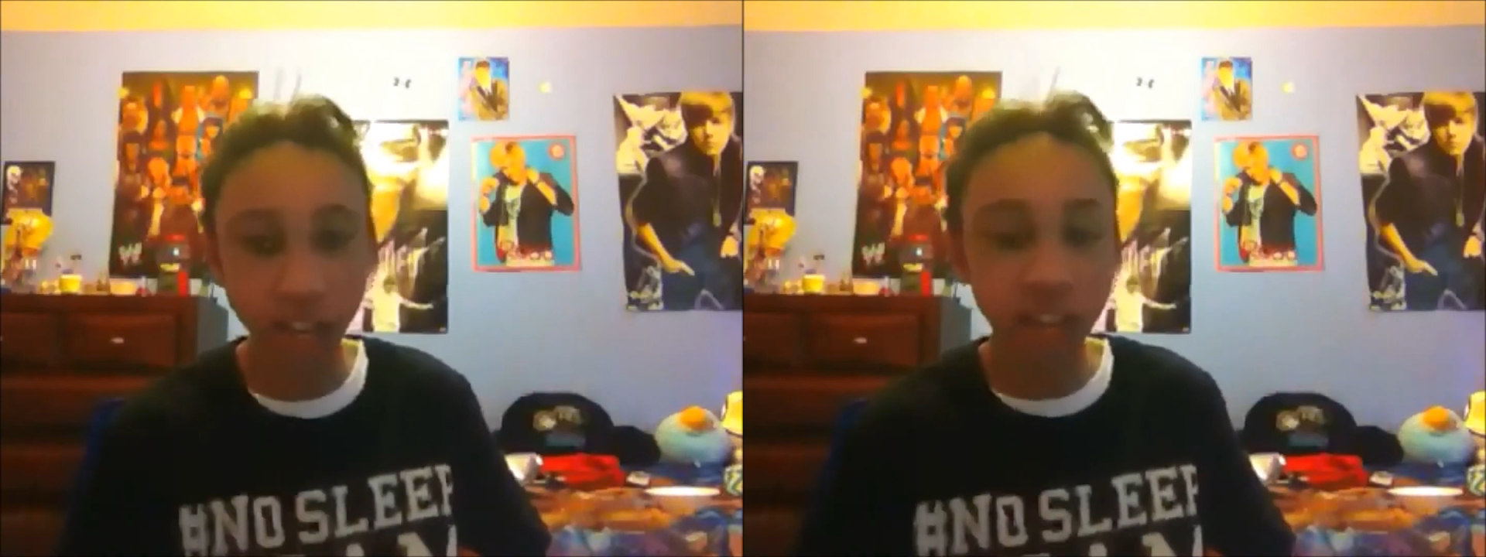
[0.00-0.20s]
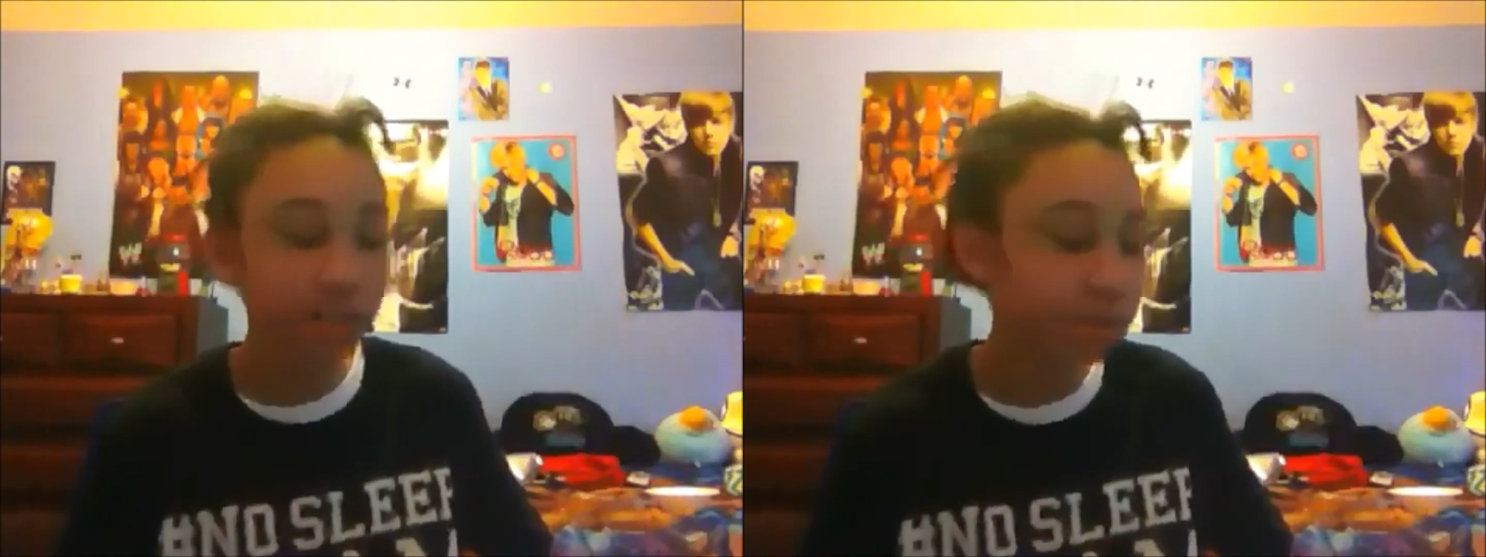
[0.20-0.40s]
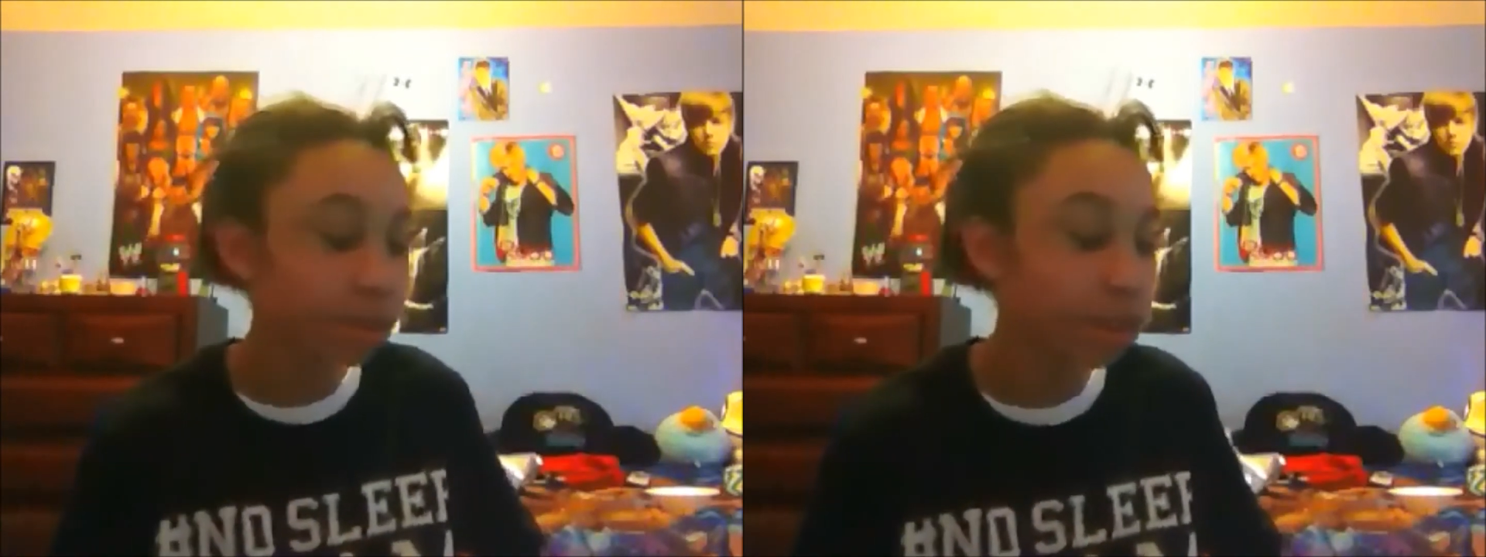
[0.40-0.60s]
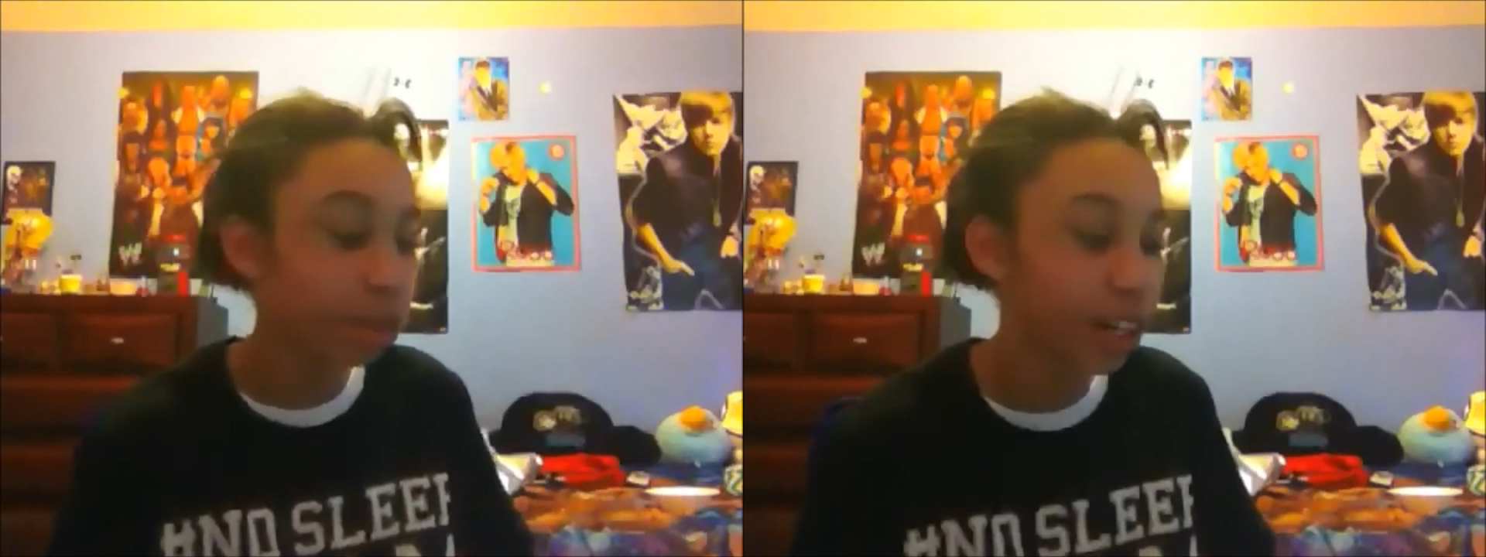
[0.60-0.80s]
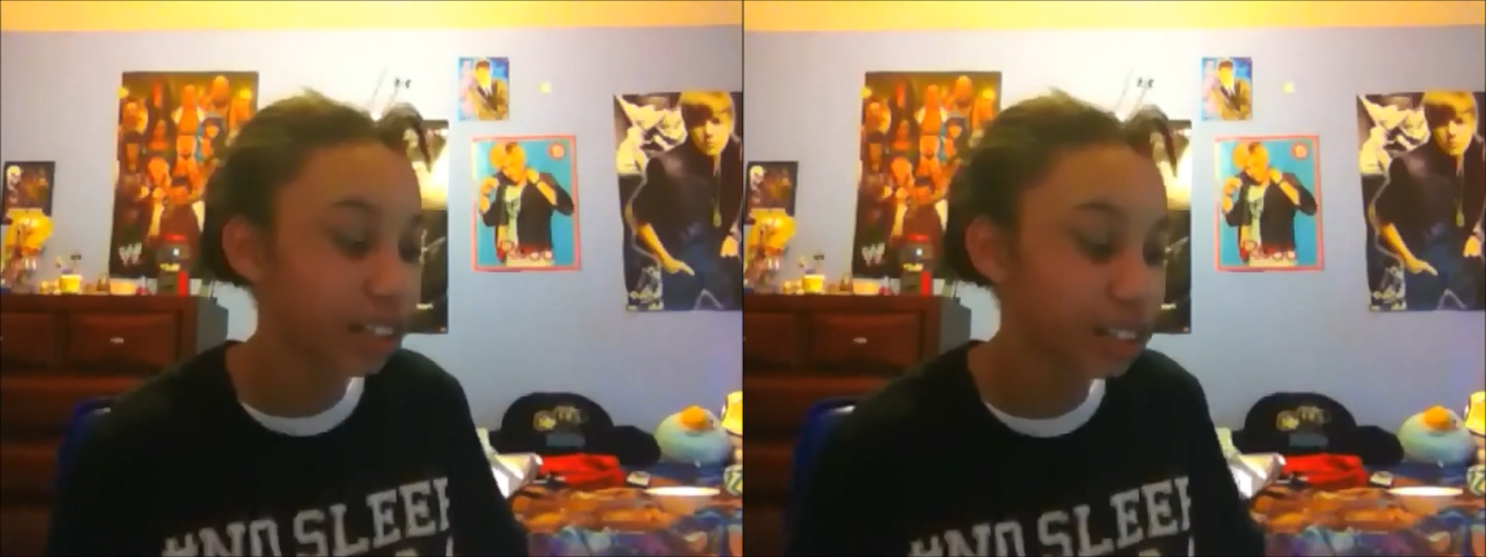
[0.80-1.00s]
he's done some pretty
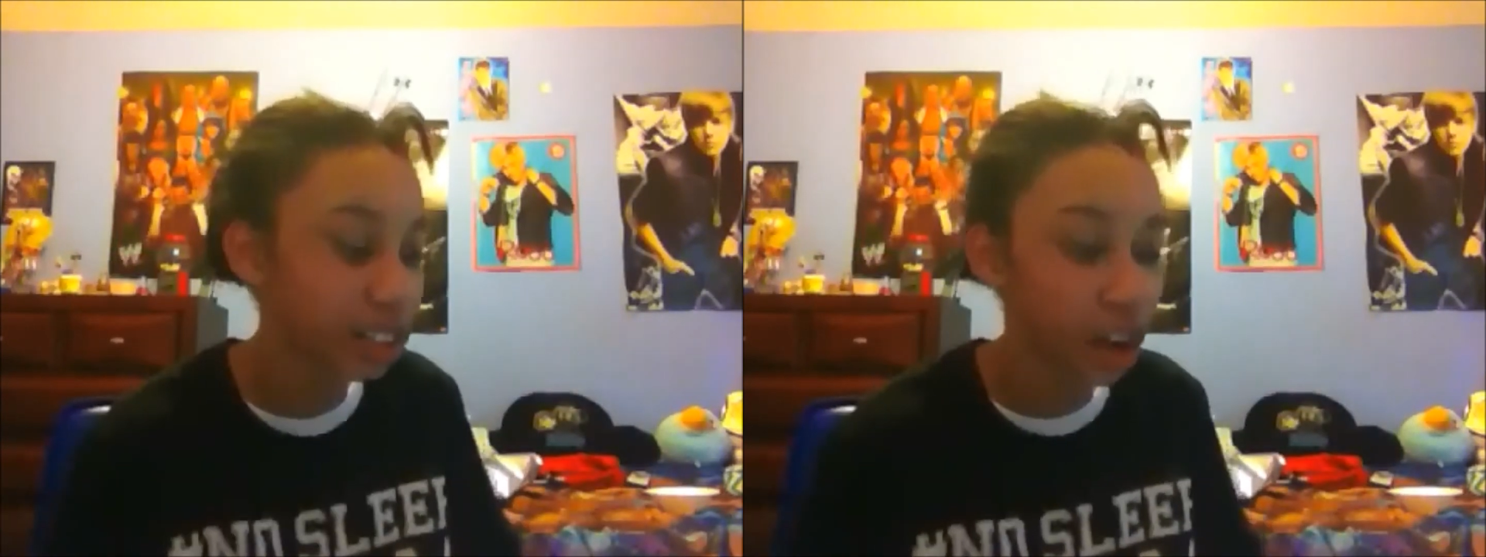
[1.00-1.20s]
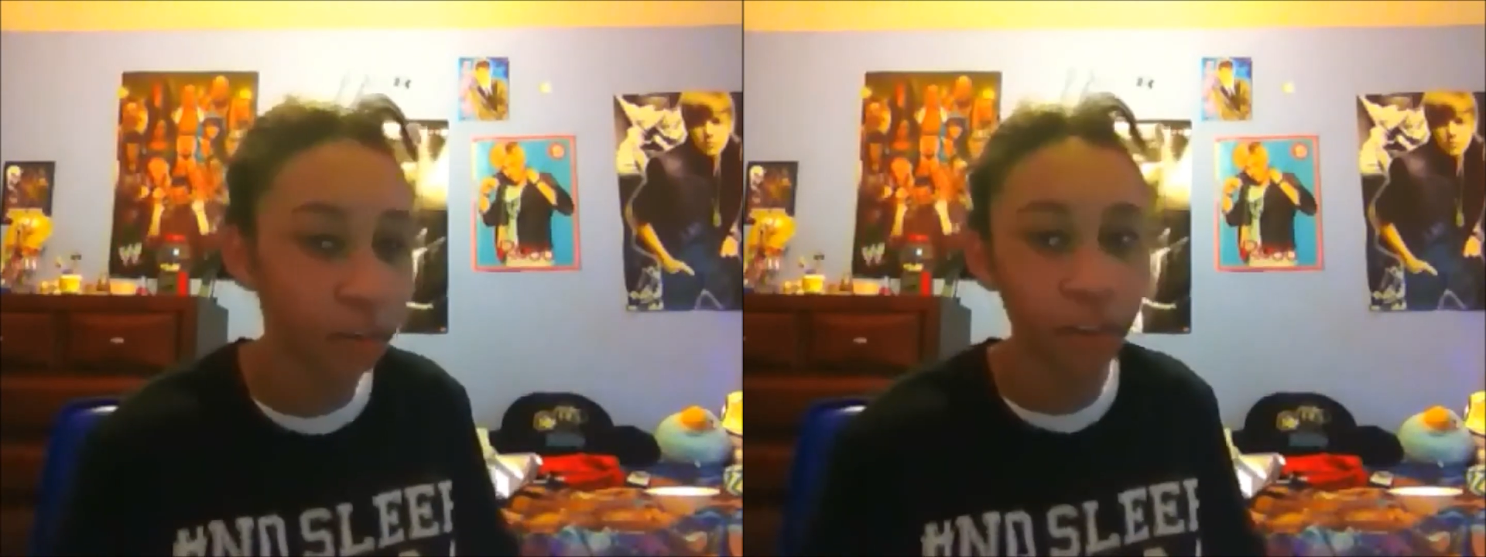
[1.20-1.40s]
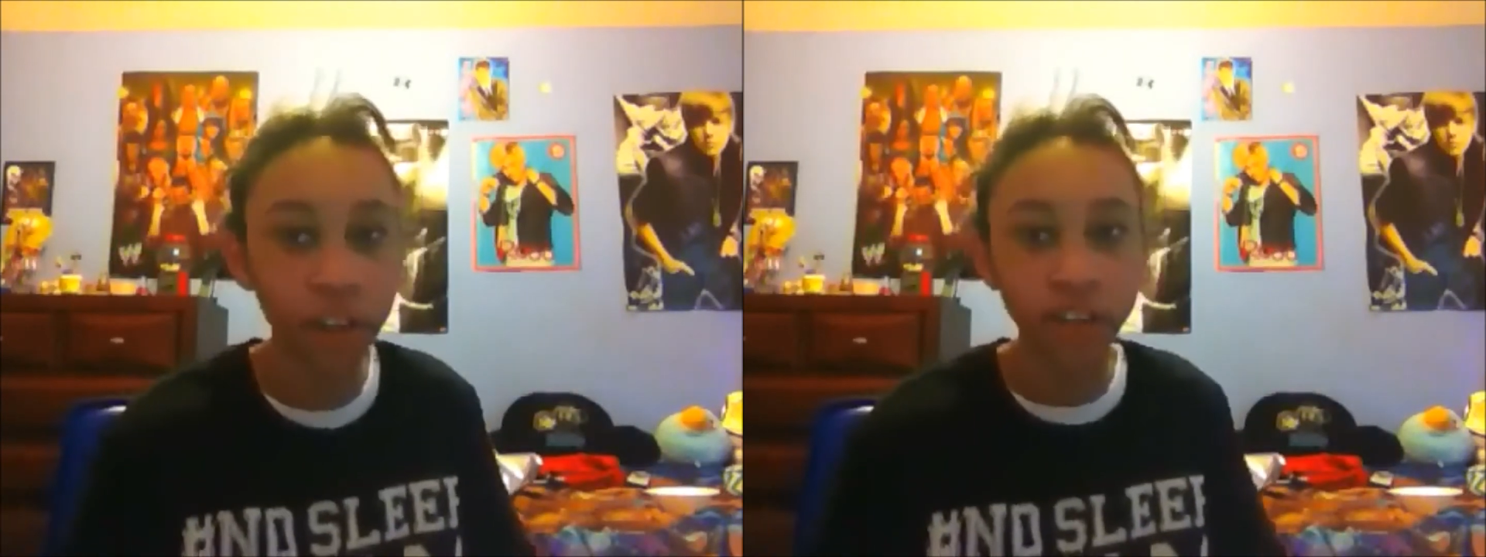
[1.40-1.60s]
crazy stuff,